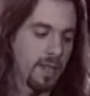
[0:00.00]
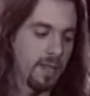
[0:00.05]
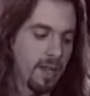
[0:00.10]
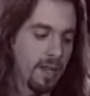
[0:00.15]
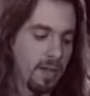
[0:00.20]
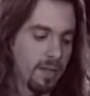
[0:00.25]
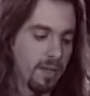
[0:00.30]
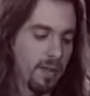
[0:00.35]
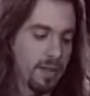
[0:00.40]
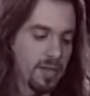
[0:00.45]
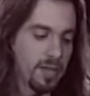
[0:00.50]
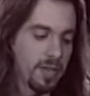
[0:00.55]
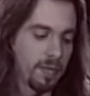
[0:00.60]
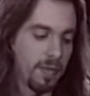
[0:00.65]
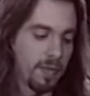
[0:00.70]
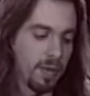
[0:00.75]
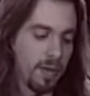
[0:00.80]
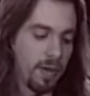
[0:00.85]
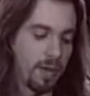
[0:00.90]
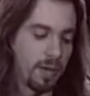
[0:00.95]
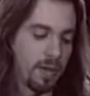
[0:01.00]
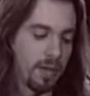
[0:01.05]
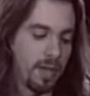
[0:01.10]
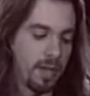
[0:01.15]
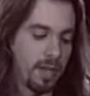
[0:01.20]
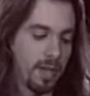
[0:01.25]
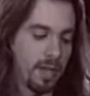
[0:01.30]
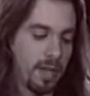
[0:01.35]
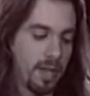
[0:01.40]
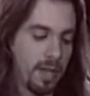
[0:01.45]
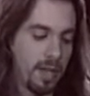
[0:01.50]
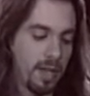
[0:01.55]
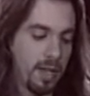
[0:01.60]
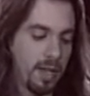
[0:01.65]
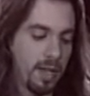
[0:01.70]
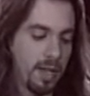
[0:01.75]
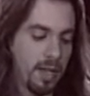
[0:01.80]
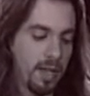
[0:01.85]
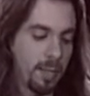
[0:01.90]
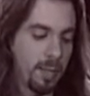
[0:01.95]
First of all,
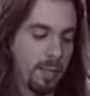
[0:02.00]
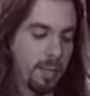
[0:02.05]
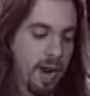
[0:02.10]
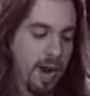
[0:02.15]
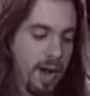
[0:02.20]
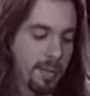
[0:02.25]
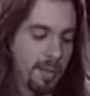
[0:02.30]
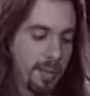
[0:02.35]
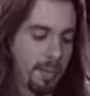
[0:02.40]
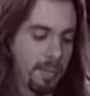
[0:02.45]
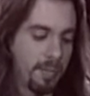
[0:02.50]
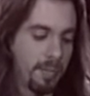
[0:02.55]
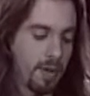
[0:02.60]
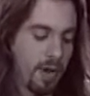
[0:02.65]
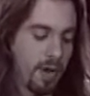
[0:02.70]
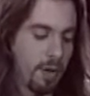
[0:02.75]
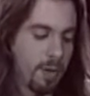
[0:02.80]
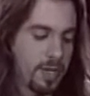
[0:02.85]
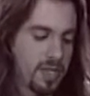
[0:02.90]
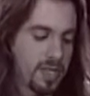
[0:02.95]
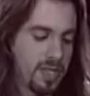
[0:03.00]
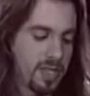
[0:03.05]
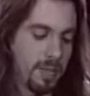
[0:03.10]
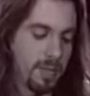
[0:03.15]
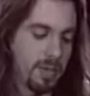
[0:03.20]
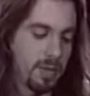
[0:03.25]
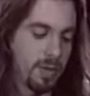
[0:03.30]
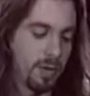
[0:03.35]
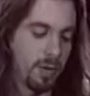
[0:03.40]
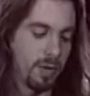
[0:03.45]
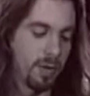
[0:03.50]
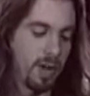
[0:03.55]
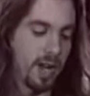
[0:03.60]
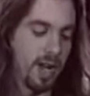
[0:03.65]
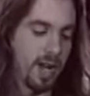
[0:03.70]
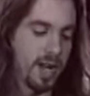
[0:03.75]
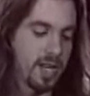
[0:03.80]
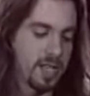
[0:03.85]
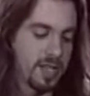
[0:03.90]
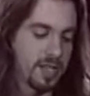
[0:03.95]
the problem always seemed to
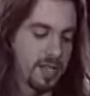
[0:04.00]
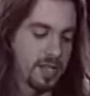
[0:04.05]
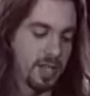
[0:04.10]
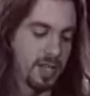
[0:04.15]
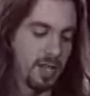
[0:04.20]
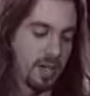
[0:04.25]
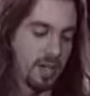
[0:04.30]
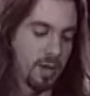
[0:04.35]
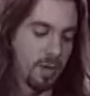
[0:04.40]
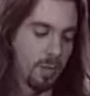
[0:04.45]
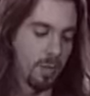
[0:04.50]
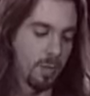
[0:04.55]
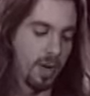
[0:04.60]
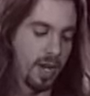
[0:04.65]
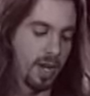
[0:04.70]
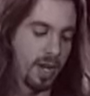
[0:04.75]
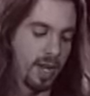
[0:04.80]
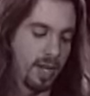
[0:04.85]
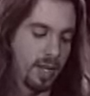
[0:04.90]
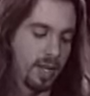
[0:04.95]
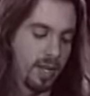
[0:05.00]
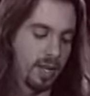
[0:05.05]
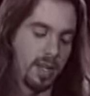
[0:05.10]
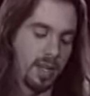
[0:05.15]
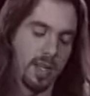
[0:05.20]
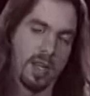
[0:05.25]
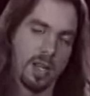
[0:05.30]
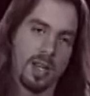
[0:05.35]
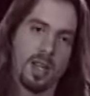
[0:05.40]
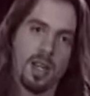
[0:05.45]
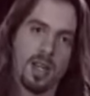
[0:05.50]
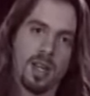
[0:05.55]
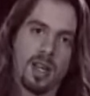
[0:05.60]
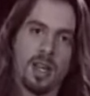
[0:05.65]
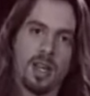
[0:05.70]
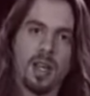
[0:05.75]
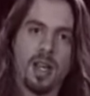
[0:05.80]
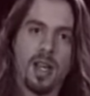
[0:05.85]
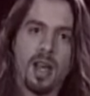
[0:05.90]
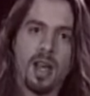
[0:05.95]
arise when
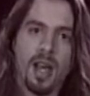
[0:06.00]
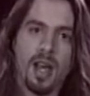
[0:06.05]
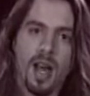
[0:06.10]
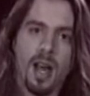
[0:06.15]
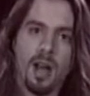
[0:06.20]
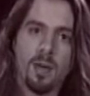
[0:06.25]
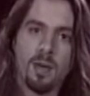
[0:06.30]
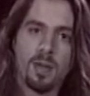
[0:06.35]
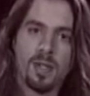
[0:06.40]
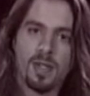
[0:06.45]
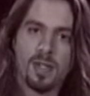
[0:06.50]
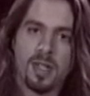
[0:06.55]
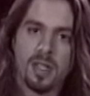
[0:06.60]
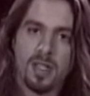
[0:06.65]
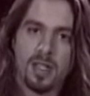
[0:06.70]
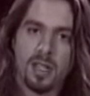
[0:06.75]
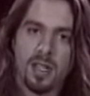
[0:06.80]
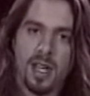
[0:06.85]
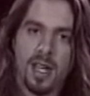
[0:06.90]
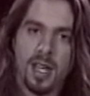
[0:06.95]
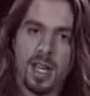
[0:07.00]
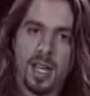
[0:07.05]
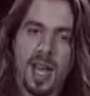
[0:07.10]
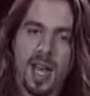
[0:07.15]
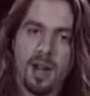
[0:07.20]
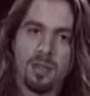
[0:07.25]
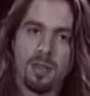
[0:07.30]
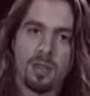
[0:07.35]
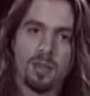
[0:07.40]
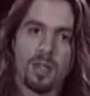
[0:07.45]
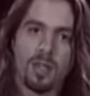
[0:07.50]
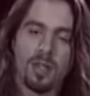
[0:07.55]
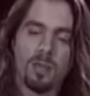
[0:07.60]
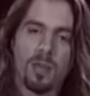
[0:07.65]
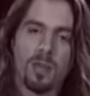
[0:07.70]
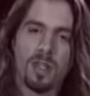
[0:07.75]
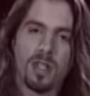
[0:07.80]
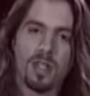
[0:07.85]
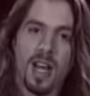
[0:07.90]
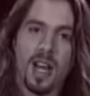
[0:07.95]
I was encountering
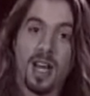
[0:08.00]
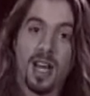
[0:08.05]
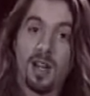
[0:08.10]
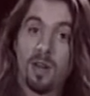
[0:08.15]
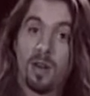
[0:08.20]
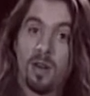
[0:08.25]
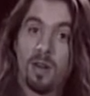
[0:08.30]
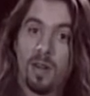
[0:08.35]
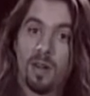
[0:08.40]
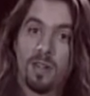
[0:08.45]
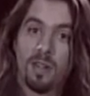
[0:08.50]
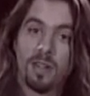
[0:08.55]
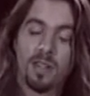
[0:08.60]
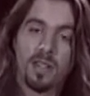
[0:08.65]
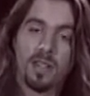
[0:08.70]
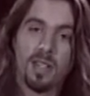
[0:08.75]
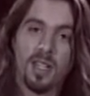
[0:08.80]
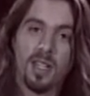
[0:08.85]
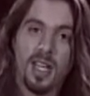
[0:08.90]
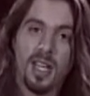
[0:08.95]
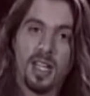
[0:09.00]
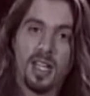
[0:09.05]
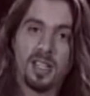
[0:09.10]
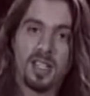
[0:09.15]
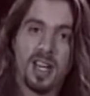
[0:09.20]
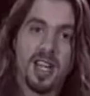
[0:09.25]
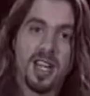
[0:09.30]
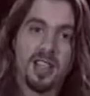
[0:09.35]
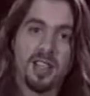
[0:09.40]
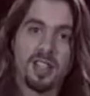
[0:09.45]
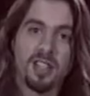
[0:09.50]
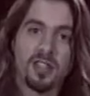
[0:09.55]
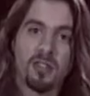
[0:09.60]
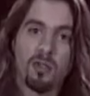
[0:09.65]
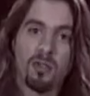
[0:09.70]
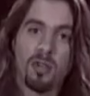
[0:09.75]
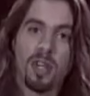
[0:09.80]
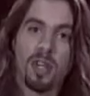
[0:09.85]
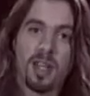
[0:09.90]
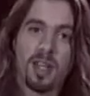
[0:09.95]
what I call inside the
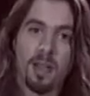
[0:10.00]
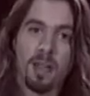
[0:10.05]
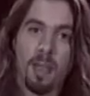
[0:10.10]
string